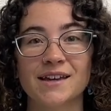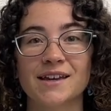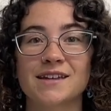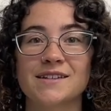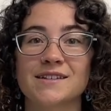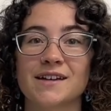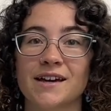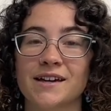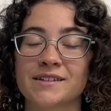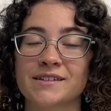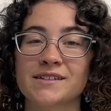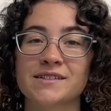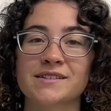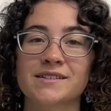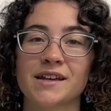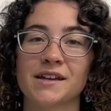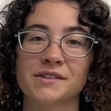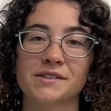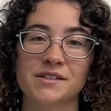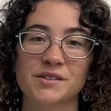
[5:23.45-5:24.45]
To
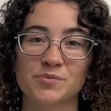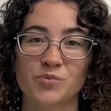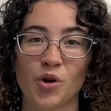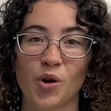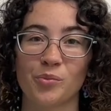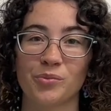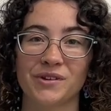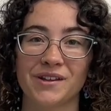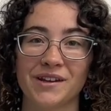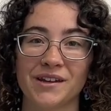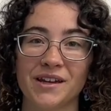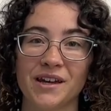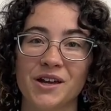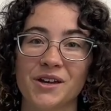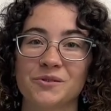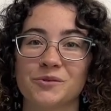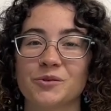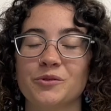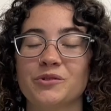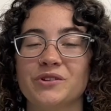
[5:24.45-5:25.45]
understand this properly,
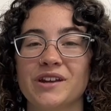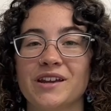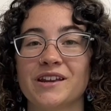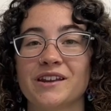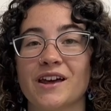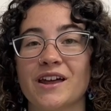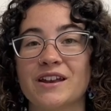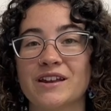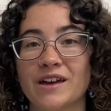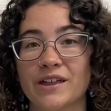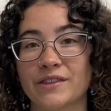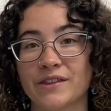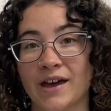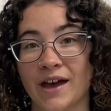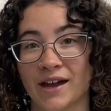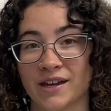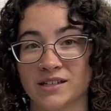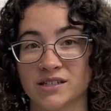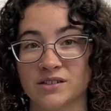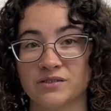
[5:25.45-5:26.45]
we will need another
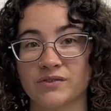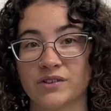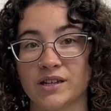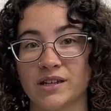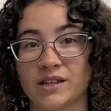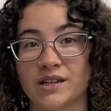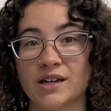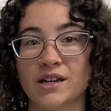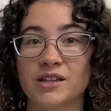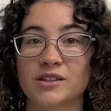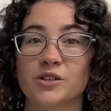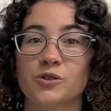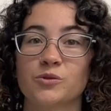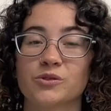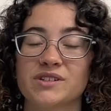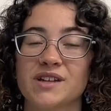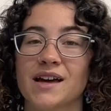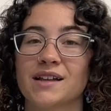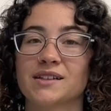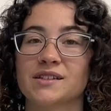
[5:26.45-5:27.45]
activity that will
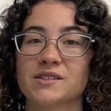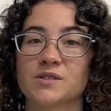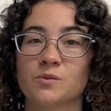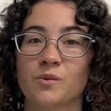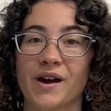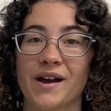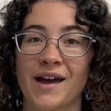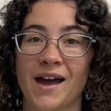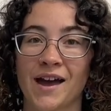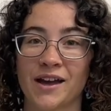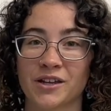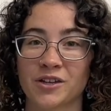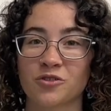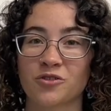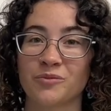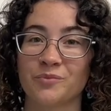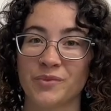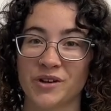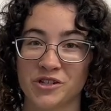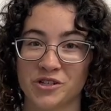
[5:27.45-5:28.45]
tell us why accurate
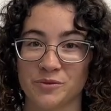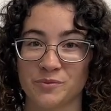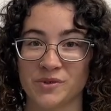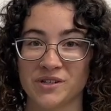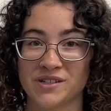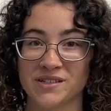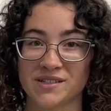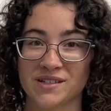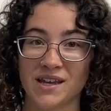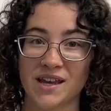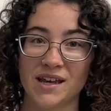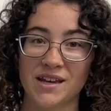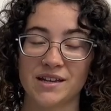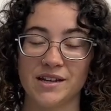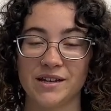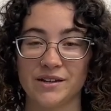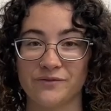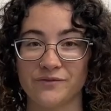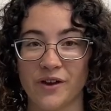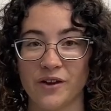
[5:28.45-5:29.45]
measurements
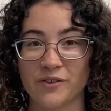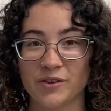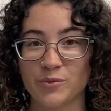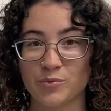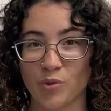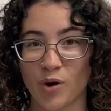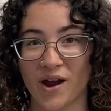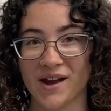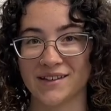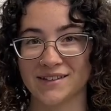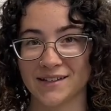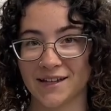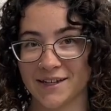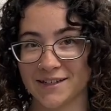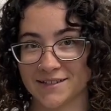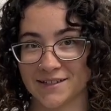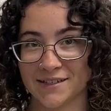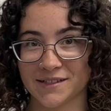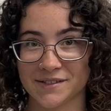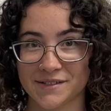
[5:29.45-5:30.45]
need very bright
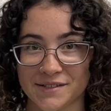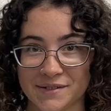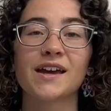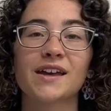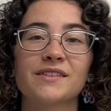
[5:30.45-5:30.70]
lasers.